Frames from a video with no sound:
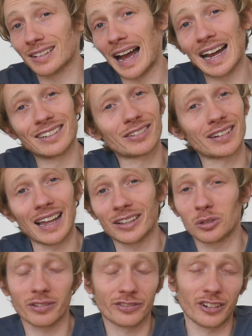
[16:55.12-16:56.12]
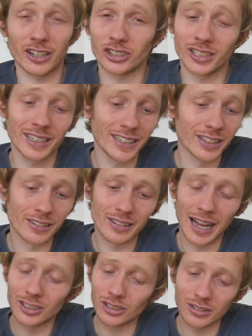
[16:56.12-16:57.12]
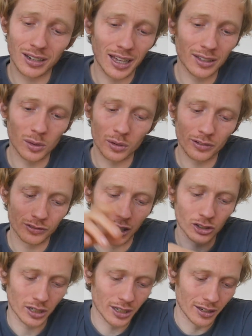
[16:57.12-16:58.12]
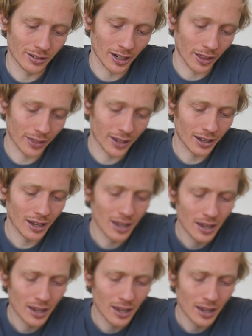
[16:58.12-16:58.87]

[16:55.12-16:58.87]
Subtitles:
I just like those fresh teas. I just like those fresh teas, and I think